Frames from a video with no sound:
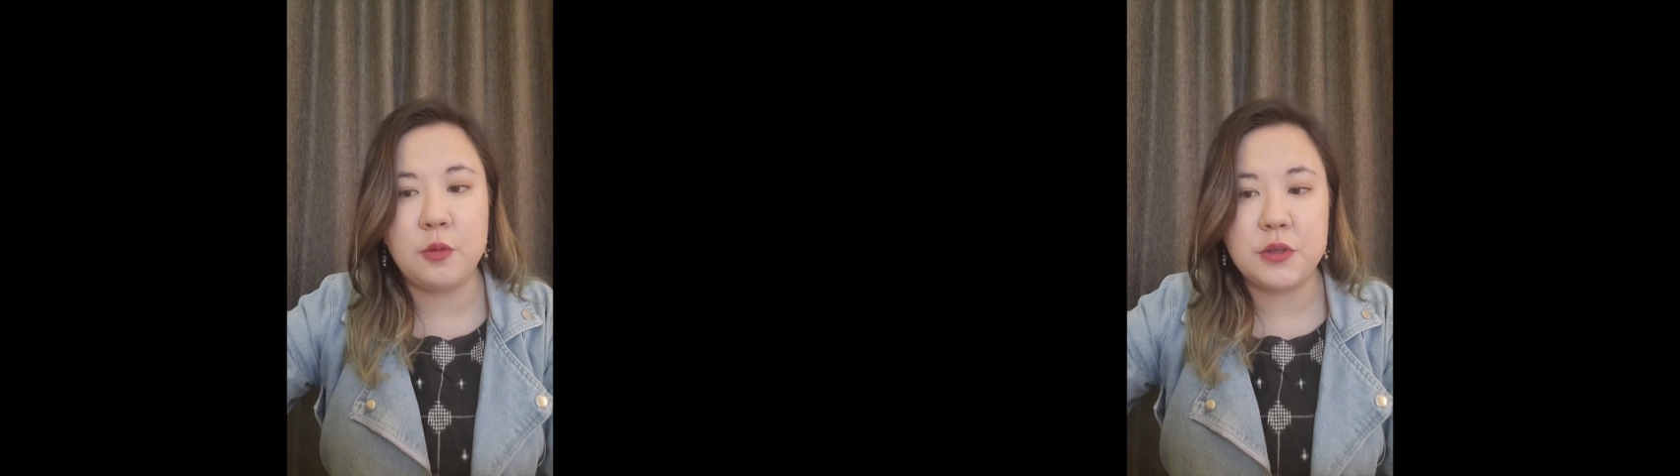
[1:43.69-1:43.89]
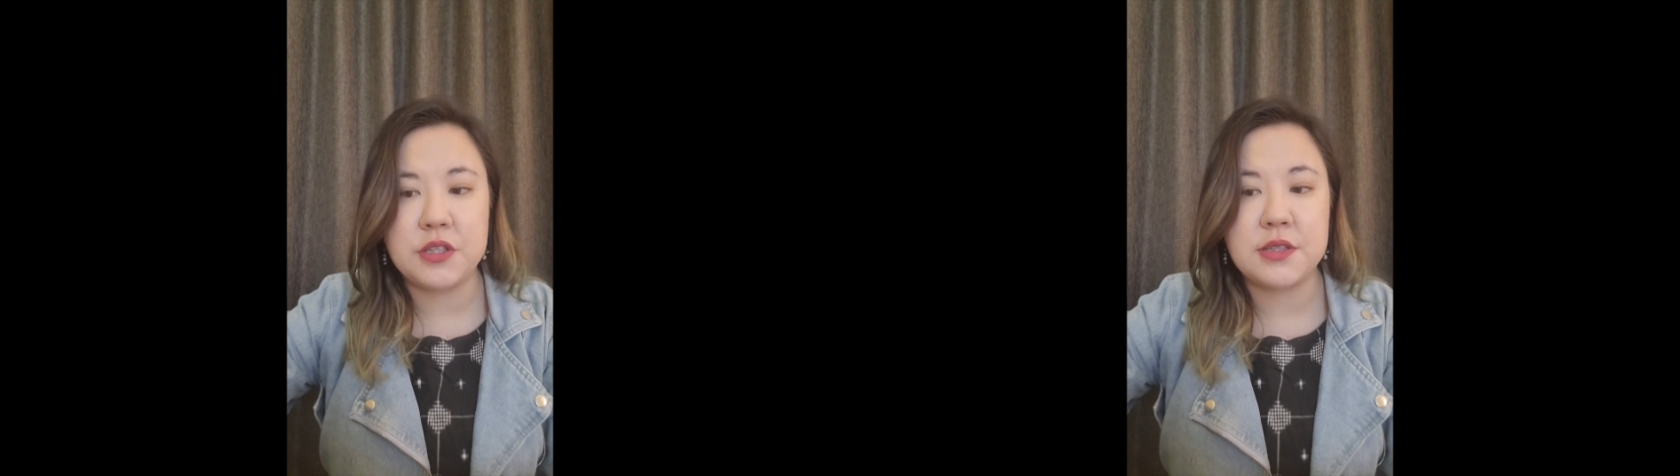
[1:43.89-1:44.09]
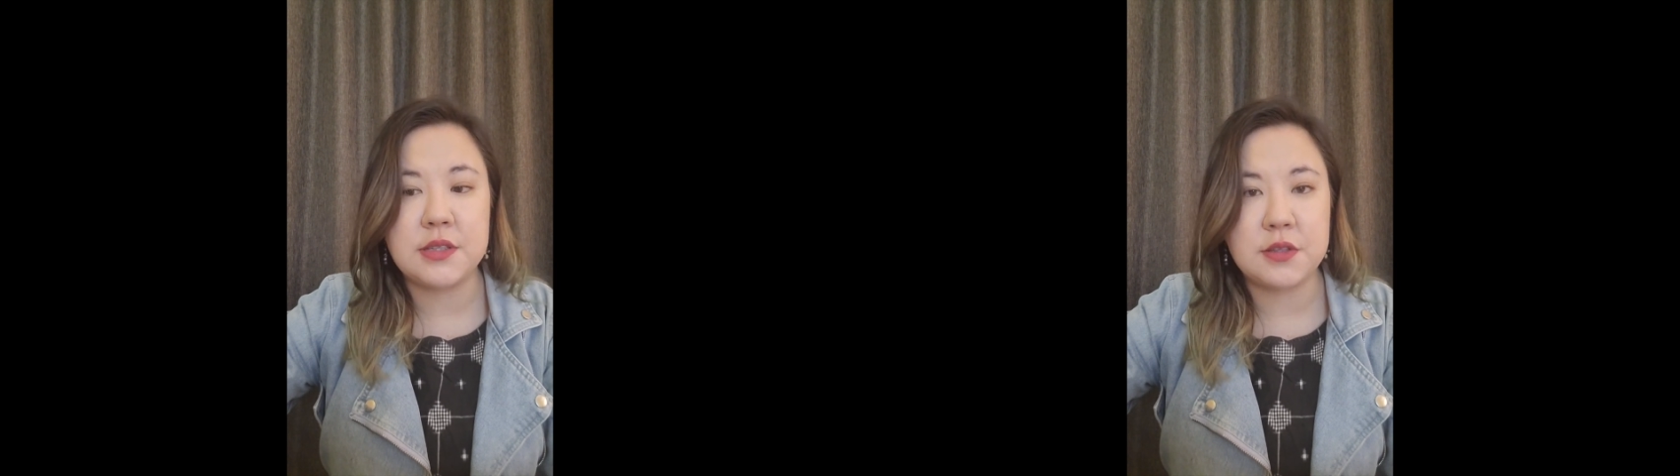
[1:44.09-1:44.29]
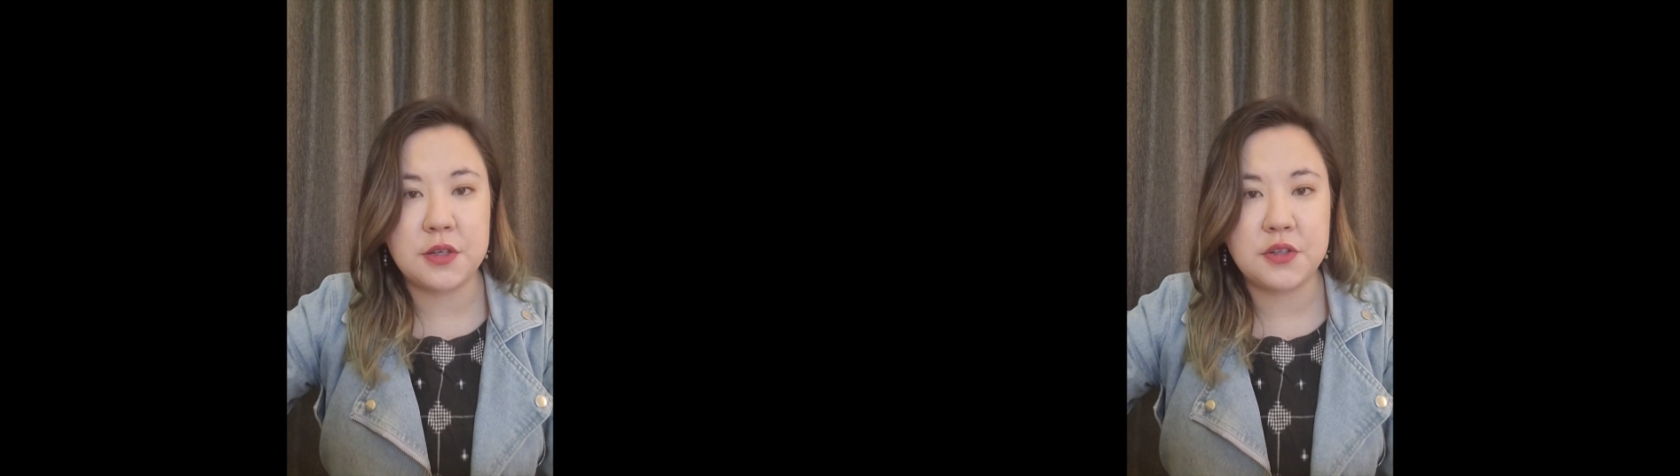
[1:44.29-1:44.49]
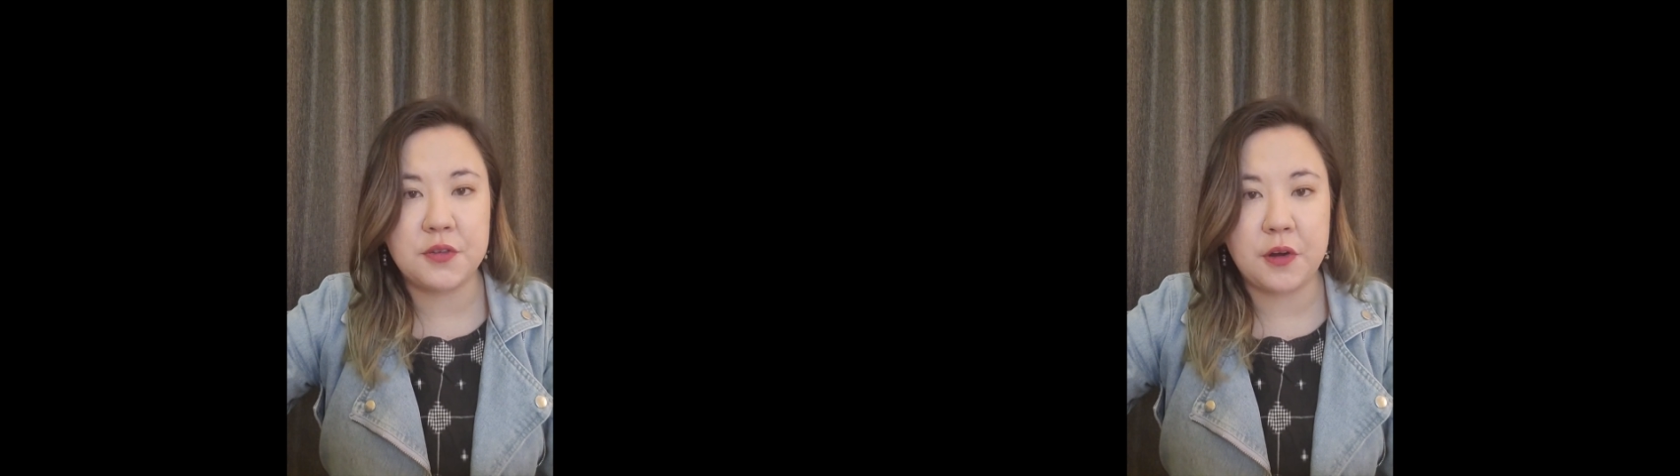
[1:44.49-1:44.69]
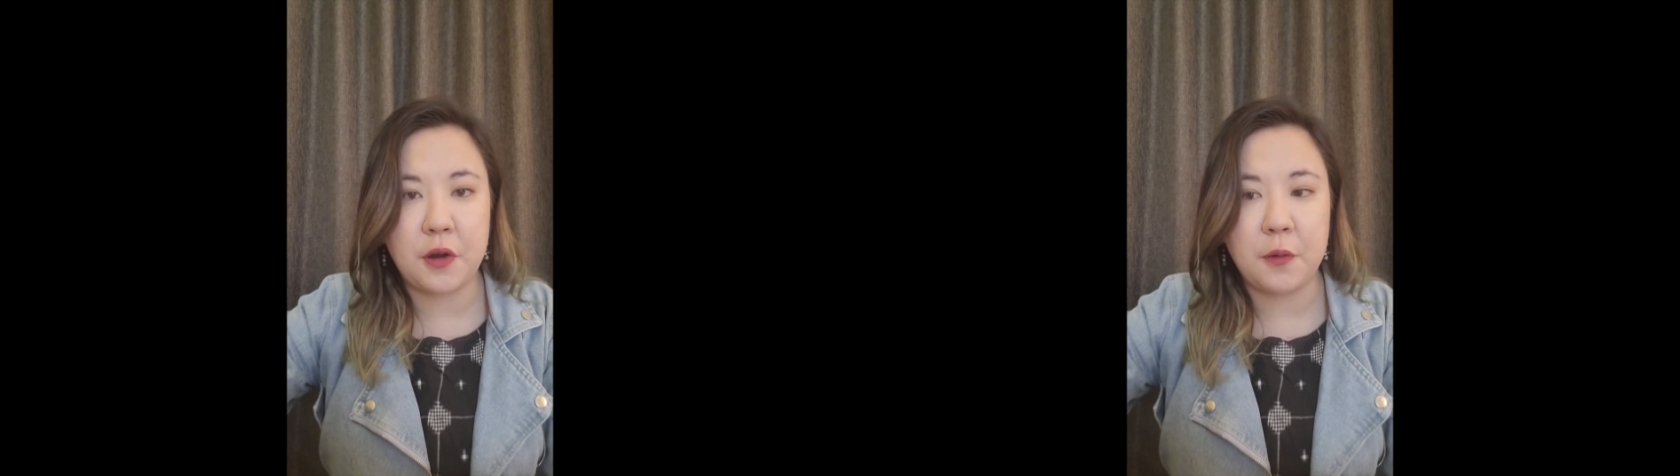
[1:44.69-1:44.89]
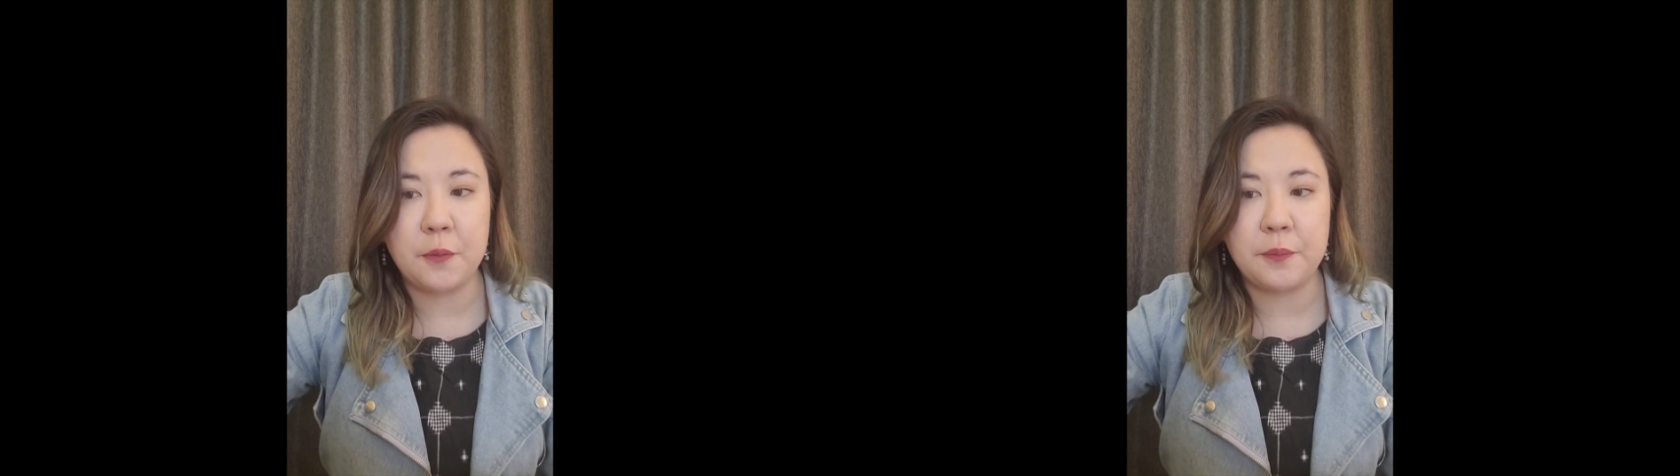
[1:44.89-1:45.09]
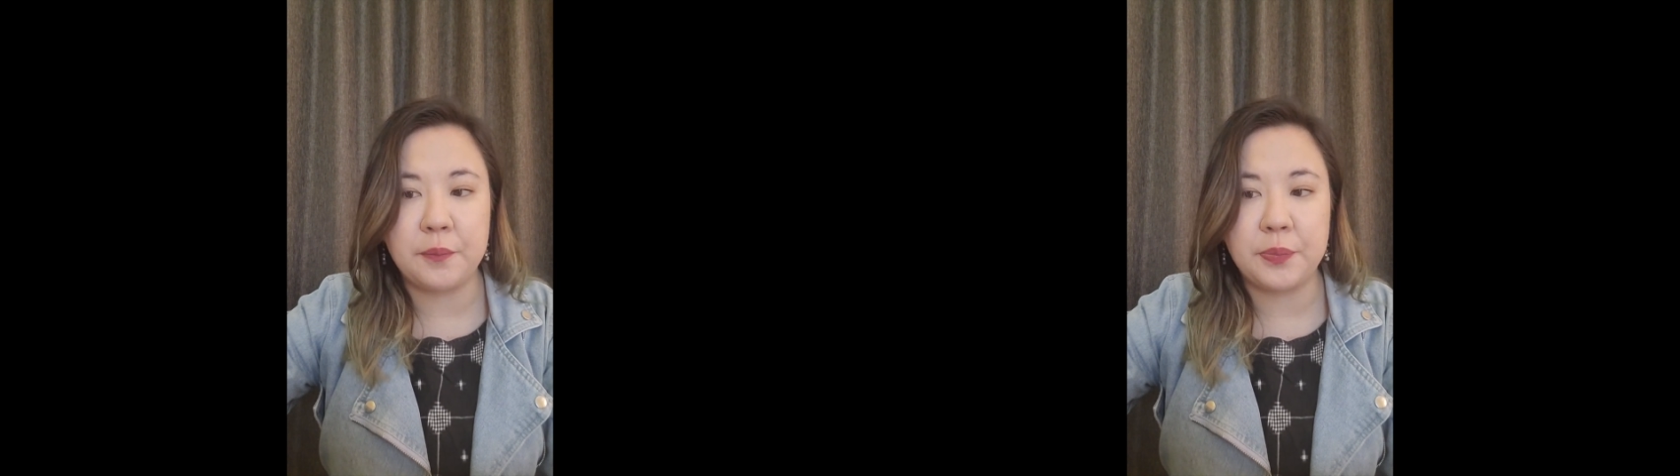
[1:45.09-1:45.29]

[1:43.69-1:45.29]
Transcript: which is the search for a home.